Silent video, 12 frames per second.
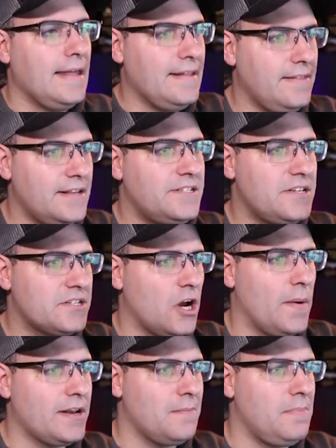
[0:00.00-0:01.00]
And then this is
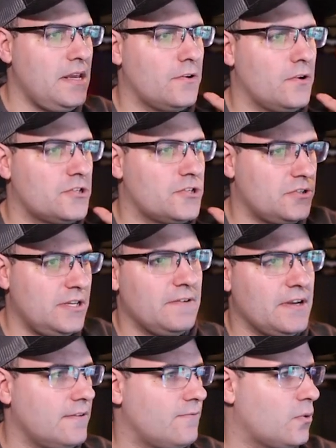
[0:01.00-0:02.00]
going to be your
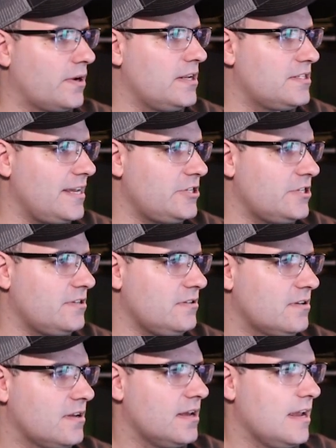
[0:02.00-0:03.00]
certificate of organization.
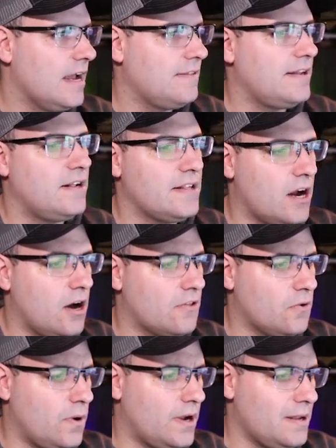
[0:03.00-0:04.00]
And then on the
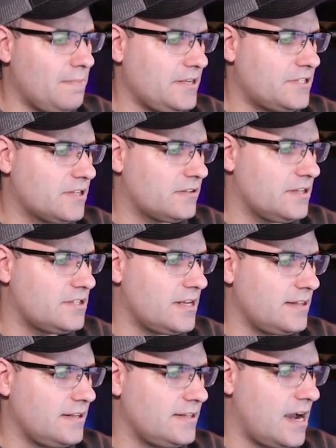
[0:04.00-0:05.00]
other one, it basically
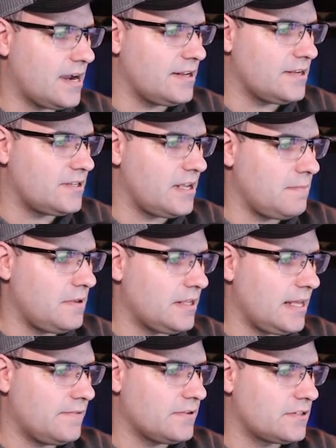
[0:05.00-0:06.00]
said the docketing statement. It
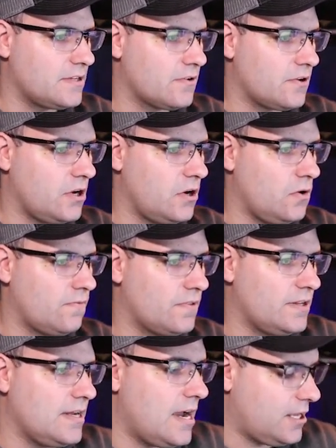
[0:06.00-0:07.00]
gave us another code for
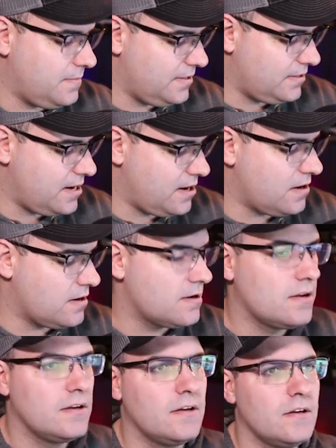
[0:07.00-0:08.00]
the document there.
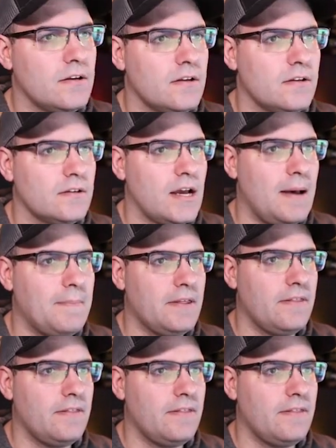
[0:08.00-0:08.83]
Copy